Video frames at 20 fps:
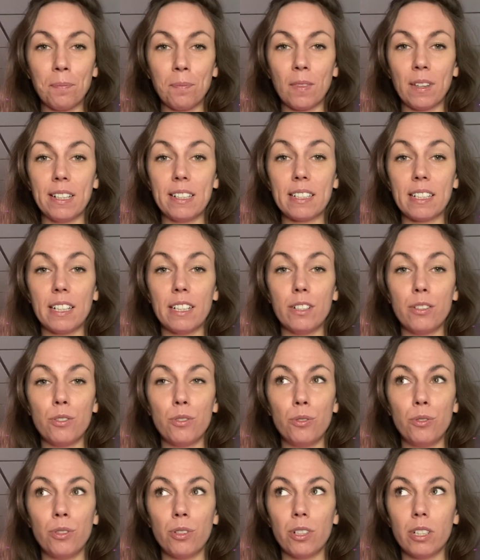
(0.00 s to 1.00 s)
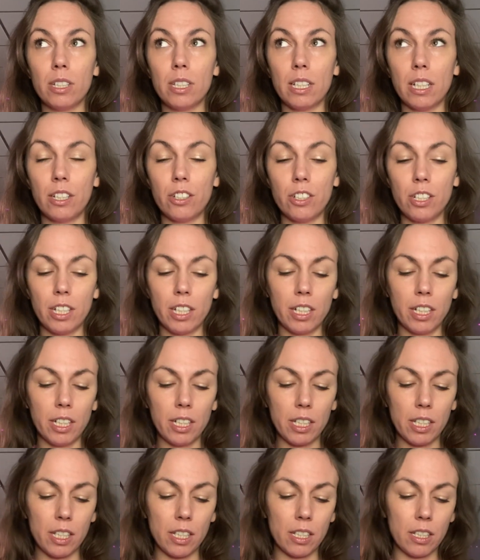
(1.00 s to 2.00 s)
let's get into your
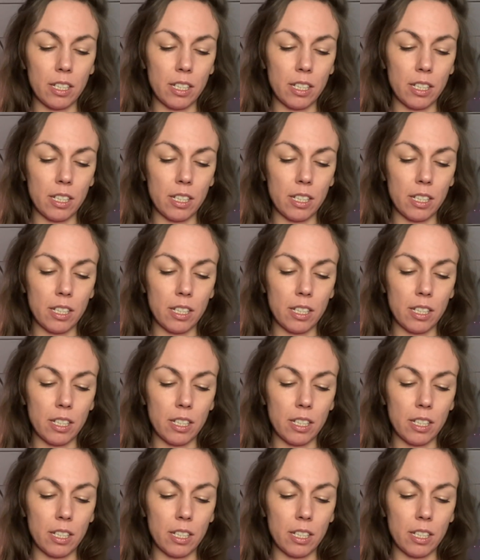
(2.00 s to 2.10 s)
Sagittarius